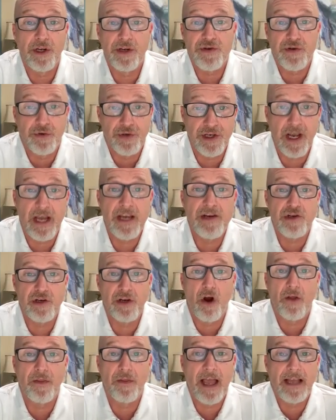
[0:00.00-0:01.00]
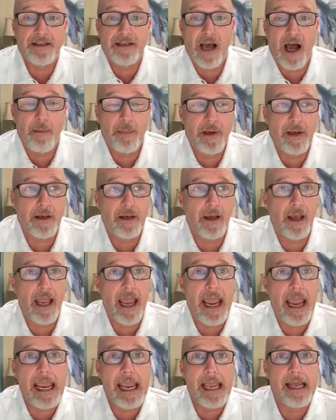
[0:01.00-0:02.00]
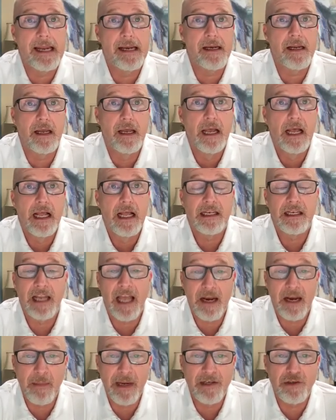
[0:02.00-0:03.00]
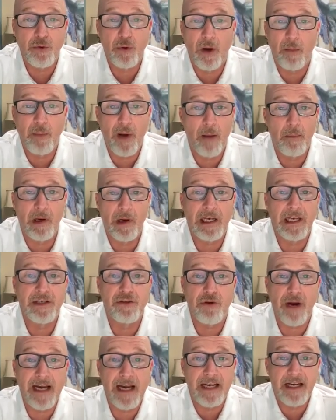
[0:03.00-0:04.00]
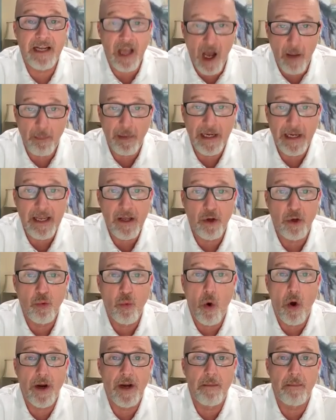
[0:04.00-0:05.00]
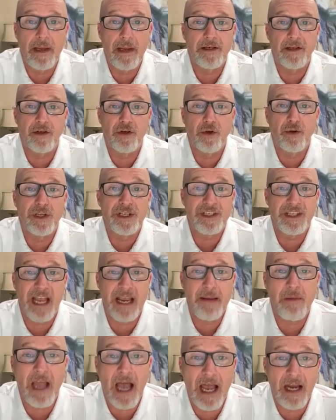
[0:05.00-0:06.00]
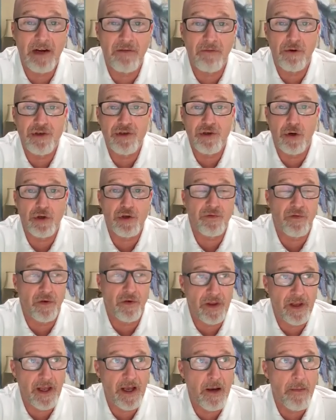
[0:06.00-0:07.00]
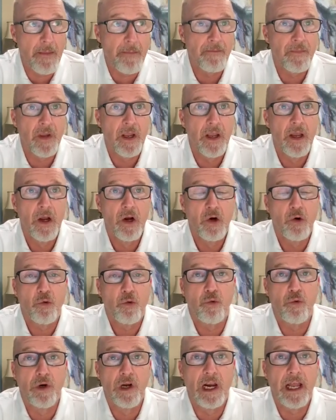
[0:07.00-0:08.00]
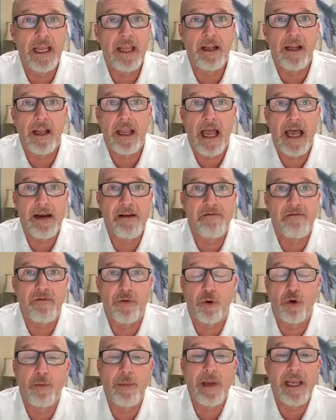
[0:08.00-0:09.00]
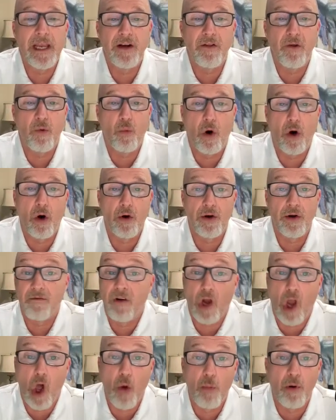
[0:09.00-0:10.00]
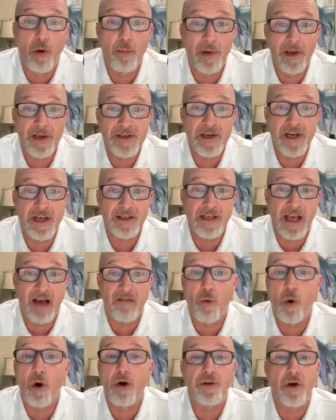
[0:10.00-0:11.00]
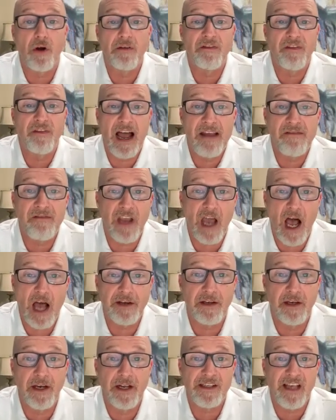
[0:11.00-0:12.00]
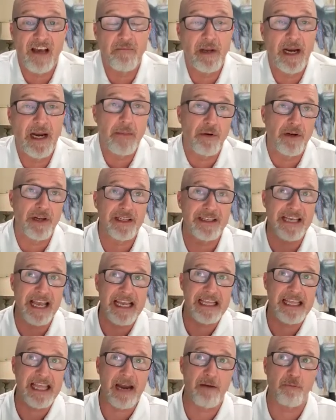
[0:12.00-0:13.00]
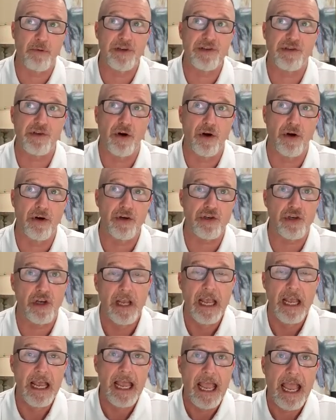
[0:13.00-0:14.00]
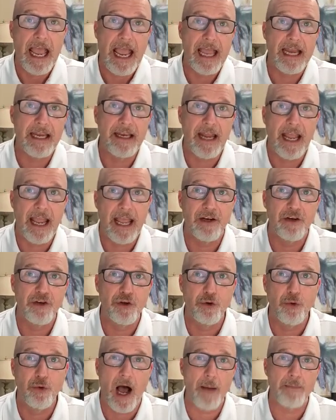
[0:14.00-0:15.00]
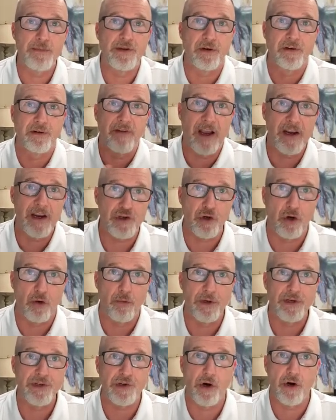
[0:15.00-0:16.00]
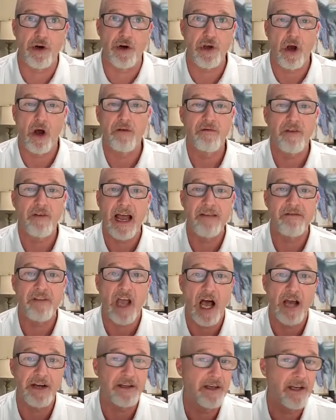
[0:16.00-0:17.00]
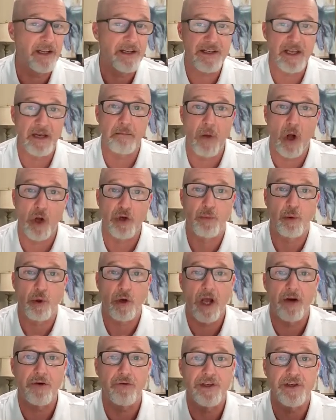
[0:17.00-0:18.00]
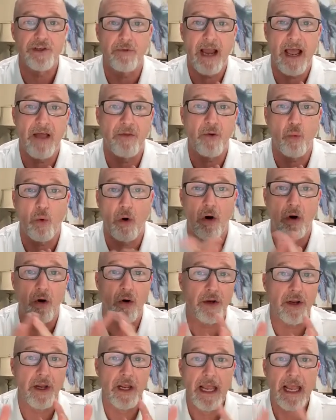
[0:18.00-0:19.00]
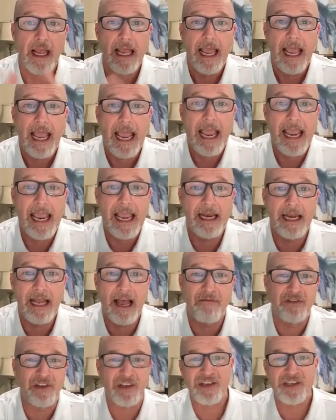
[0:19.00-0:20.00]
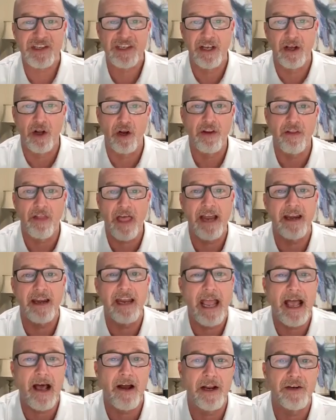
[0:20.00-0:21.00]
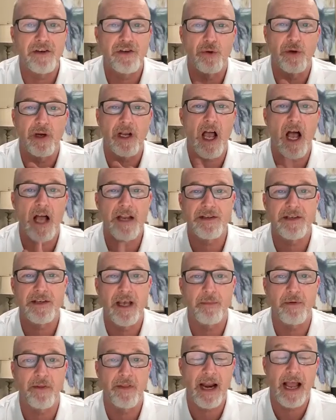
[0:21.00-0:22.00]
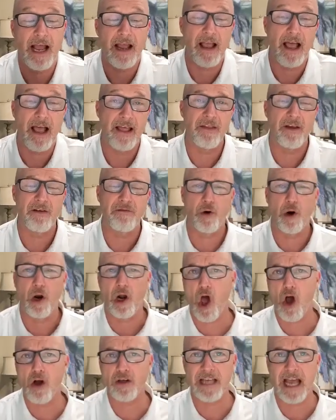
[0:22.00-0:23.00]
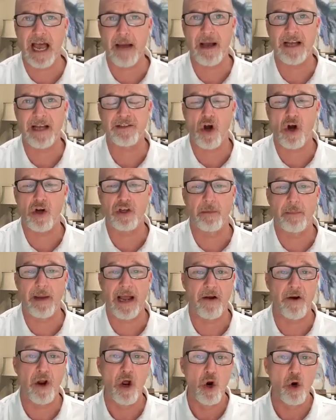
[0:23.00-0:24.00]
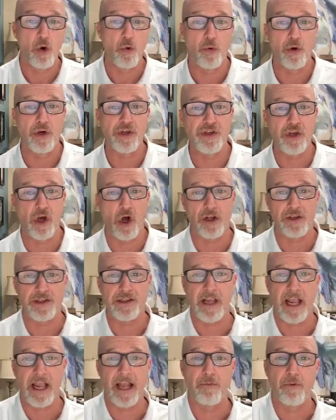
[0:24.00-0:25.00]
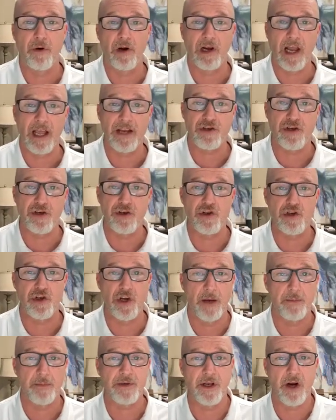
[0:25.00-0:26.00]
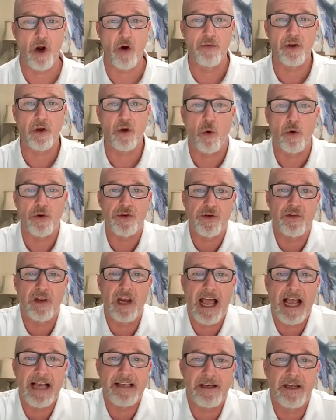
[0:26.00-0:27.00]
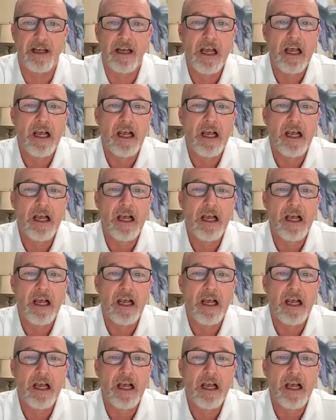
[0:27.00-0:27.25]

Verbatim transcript: dissertation on that topic, and led me to a publicly traded company who wanted me to do the same kind of research for them. Really, kind of threw me into the world of global business. I've worked on five continents. I've been able to take that research and and do observational research on five continents in multiple countries around the world and I've distilled that down into a concept that I that for a long time I talked about results and relationships and over the course of the last